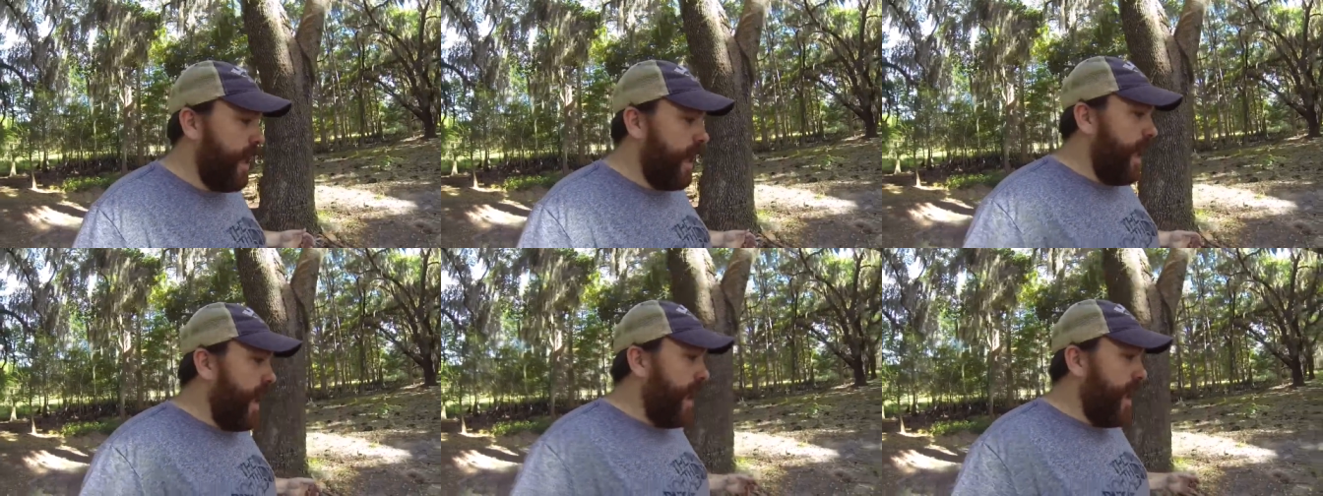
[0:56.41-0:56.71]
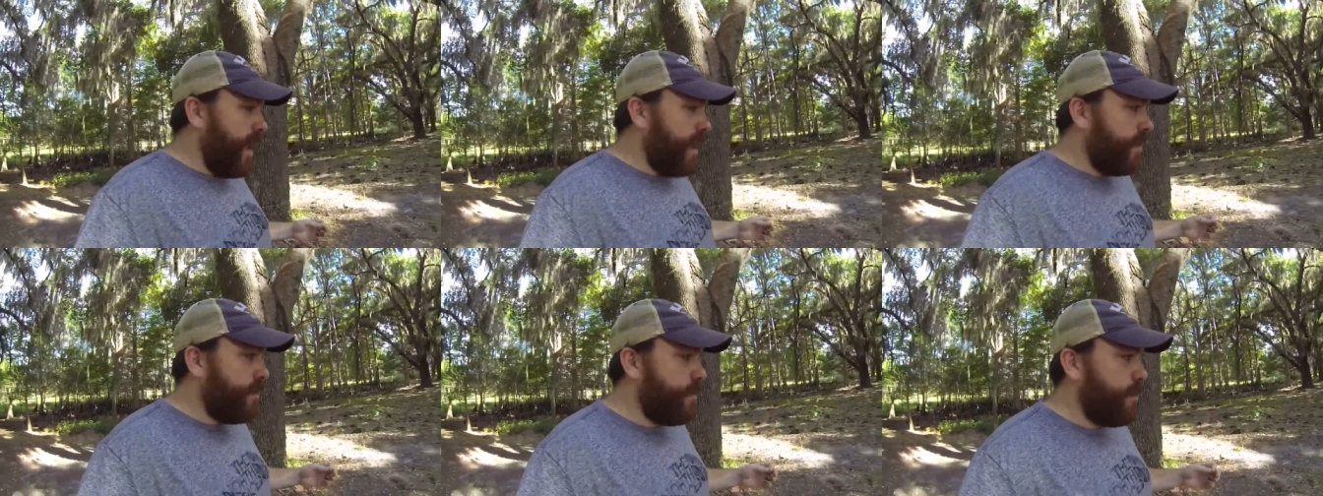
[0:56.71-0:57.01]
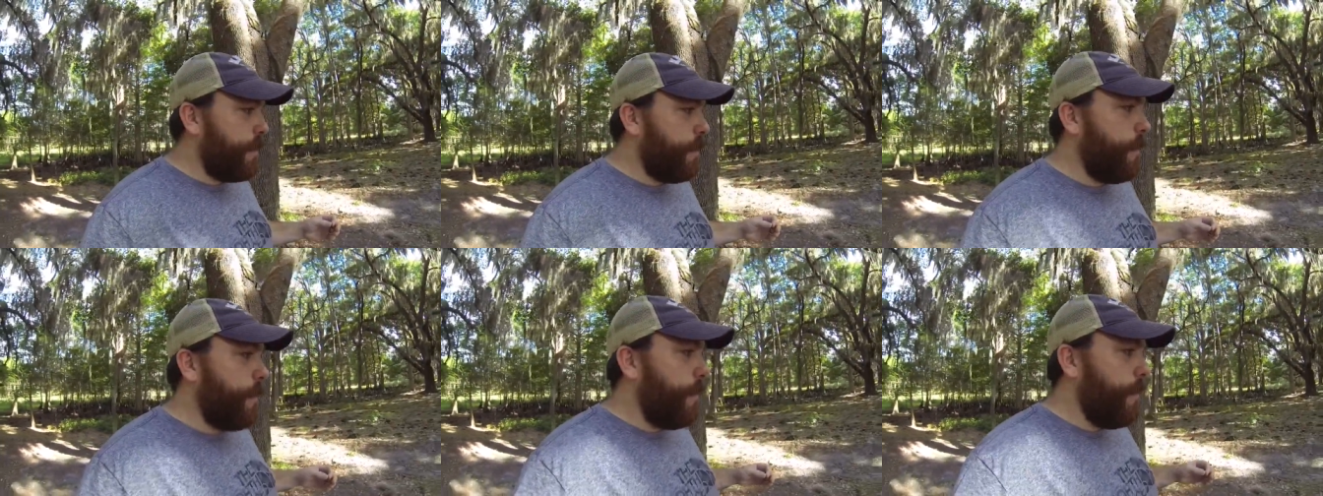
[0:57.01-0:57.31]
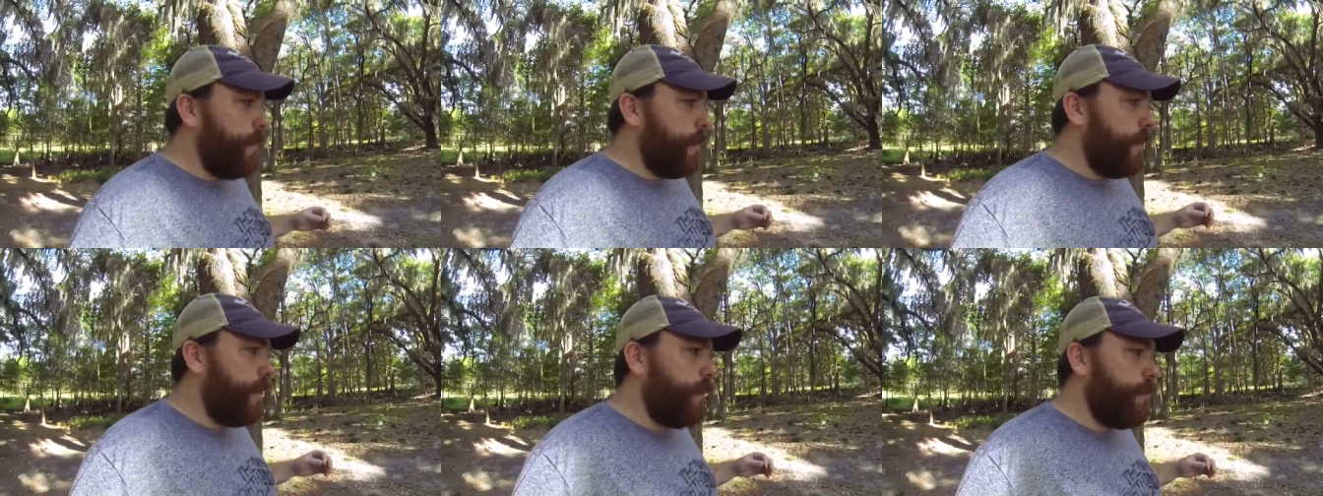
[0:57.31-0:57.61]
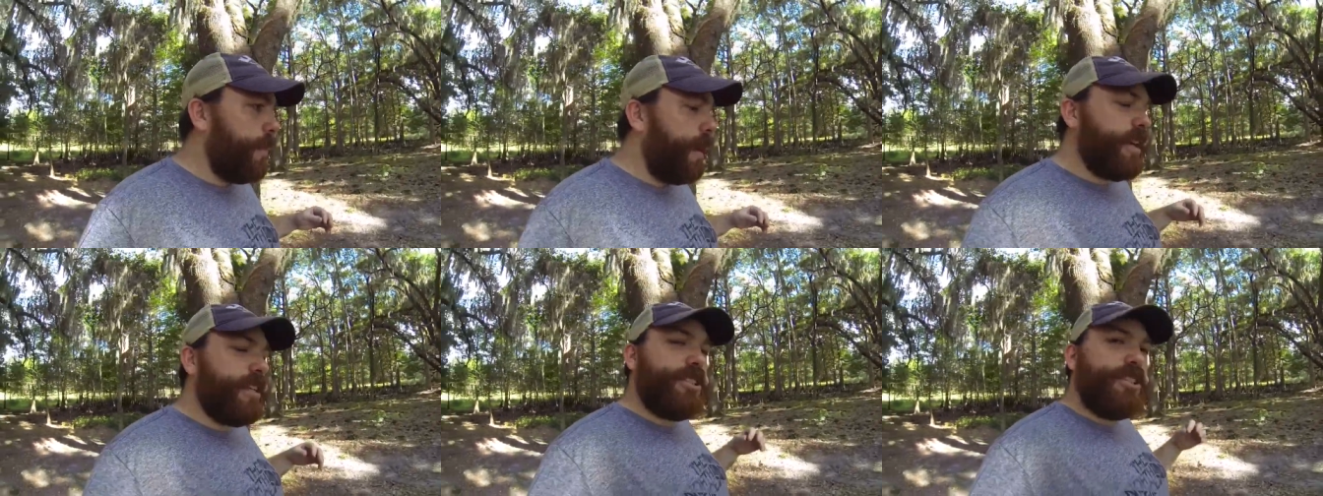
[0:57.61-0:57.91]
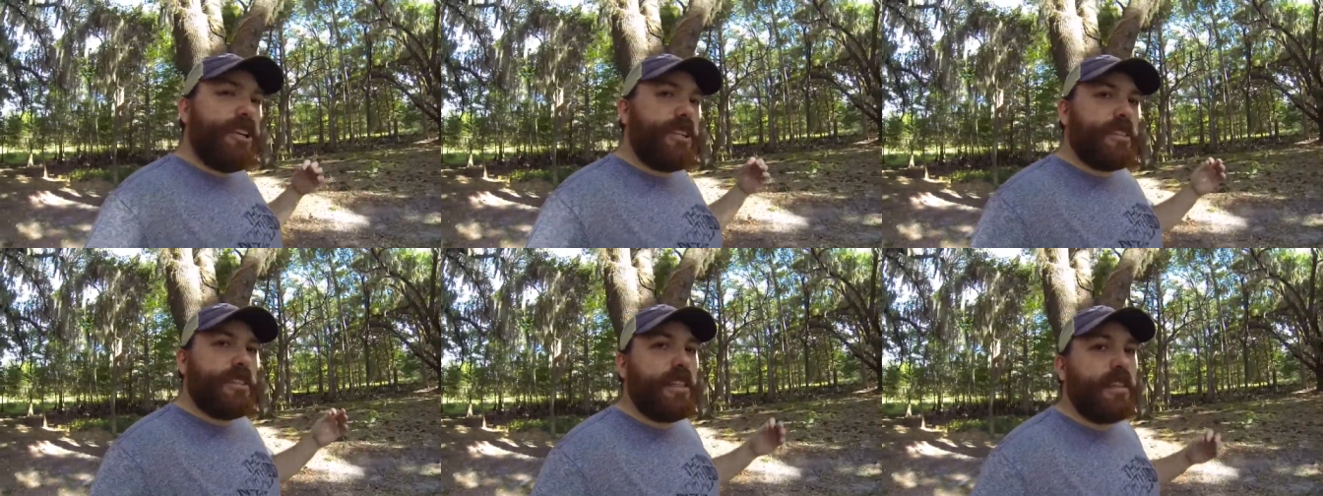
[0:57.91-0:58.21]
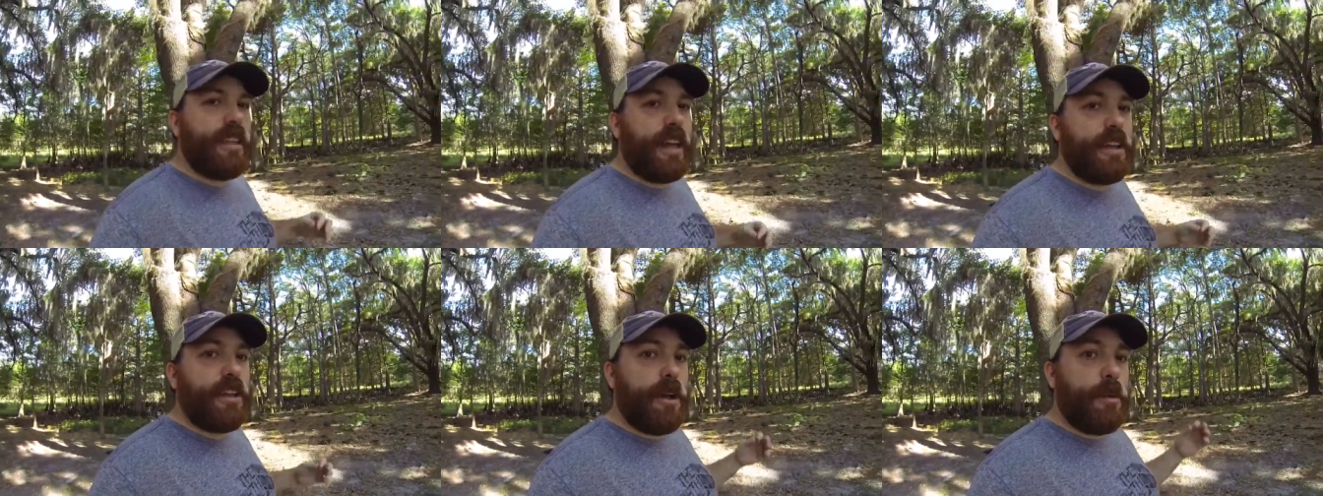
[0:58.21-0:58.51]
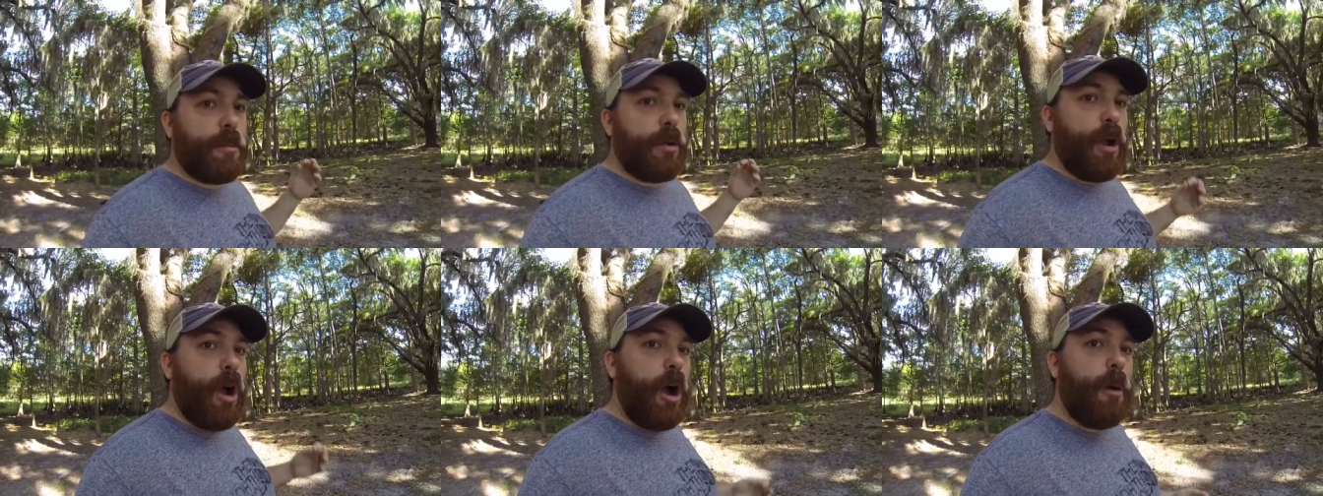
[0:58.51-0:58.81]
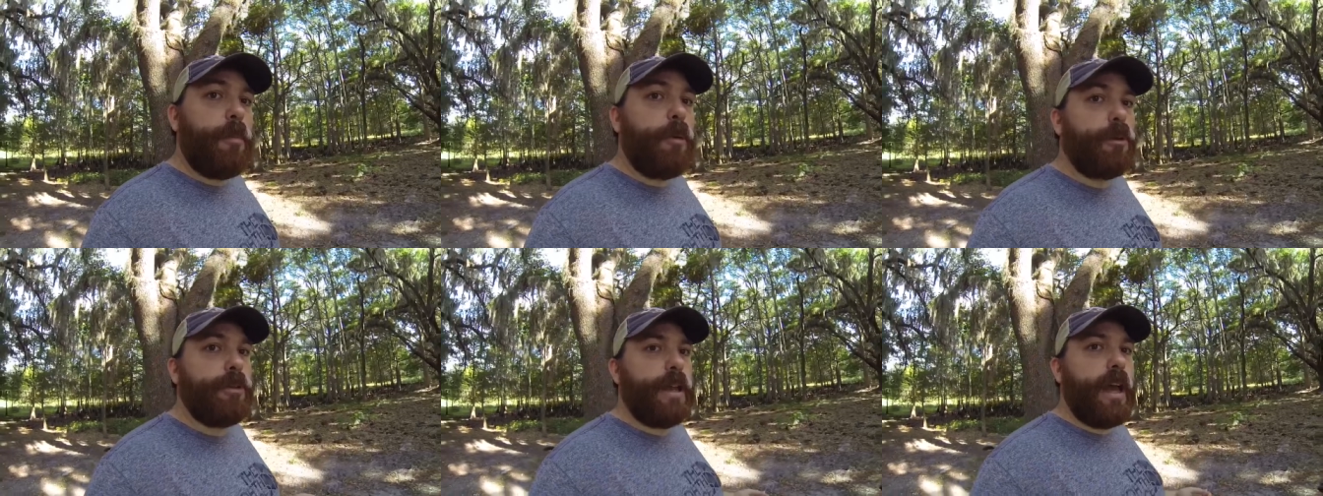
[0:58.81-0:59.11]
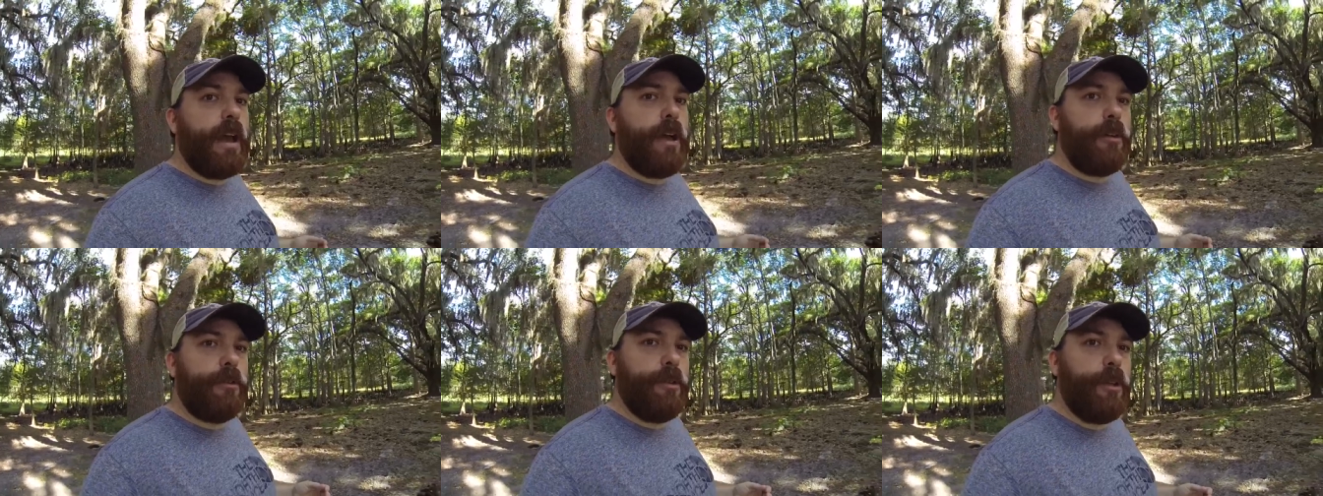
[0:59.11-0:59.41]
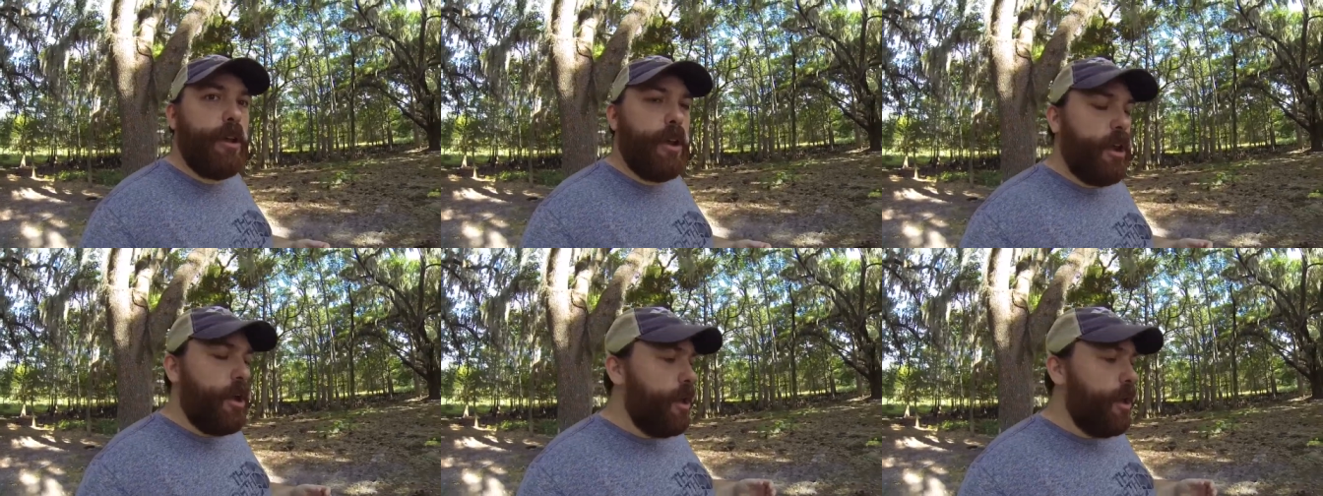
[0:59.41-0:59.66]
And by adjusting that number up or down,